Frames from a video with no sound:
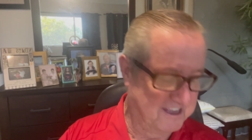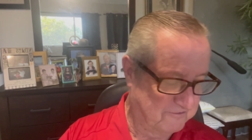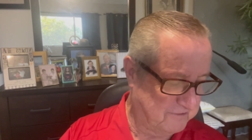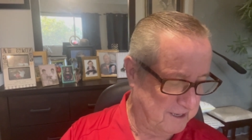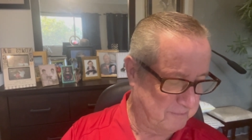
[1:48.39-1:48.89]

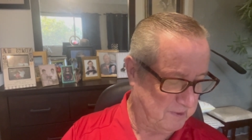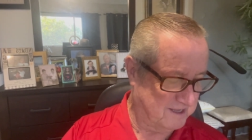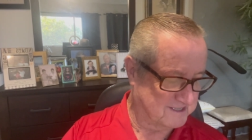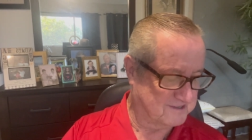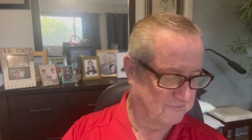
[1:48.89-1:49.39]

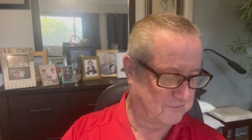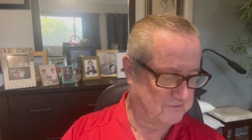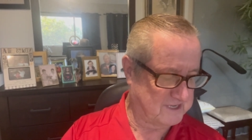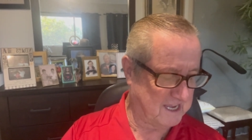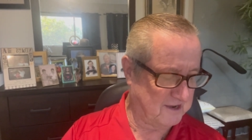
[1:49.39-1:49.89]
Philippians
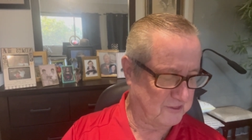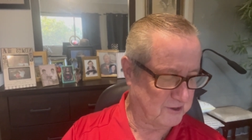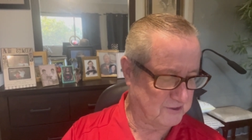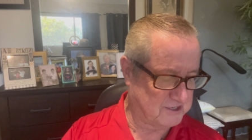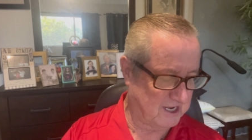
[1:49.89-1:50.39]
10,
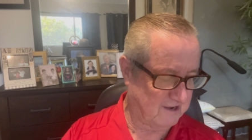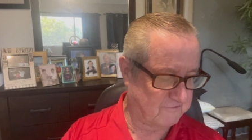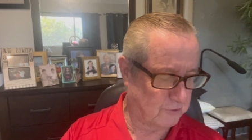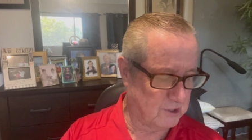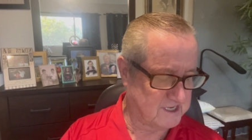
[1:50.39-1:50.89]
13,
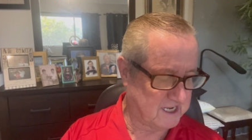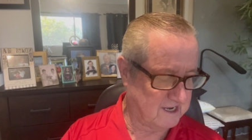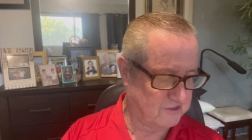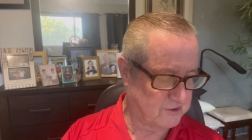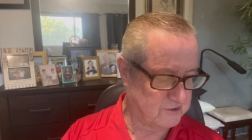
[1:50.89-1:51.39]
4,
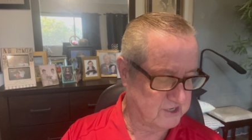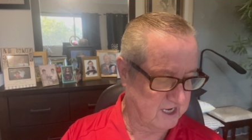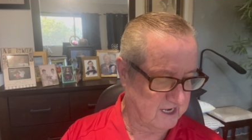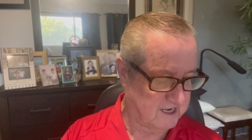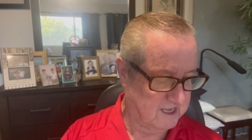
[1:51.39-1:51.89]
10,
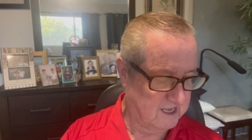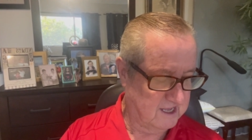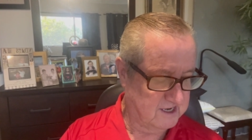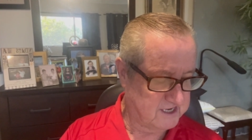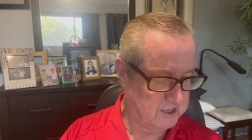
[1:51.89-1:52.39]
13,
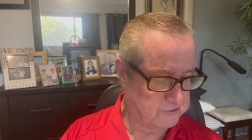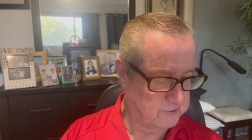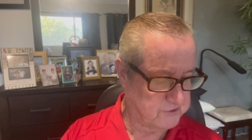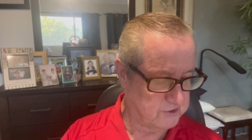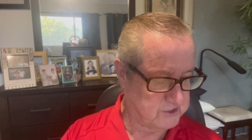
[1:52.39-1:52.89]
10 through
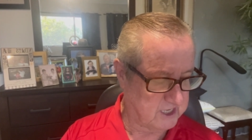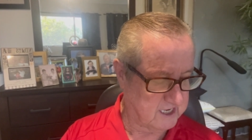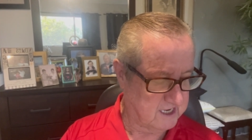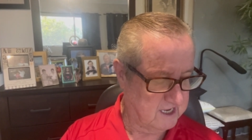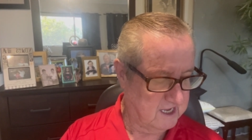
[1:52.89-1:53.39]

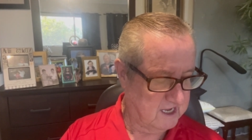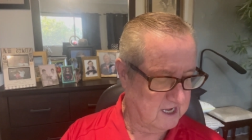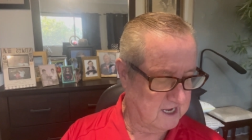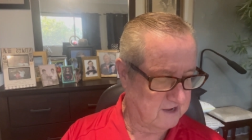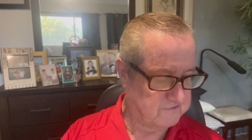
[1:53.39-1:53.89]
13.
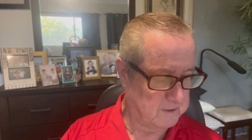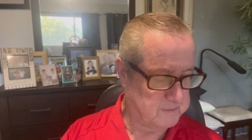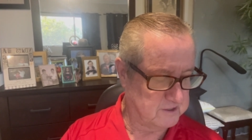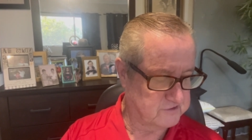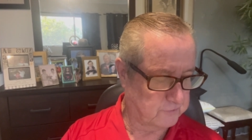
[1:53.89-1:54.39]
Uh,
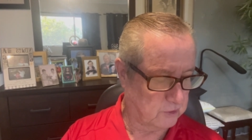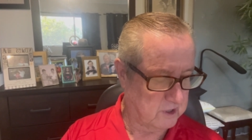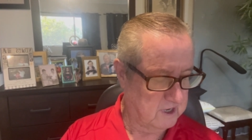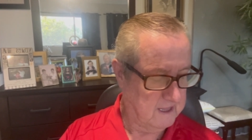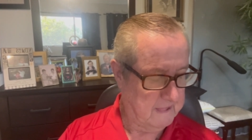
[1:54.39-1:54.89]
Philippians 4.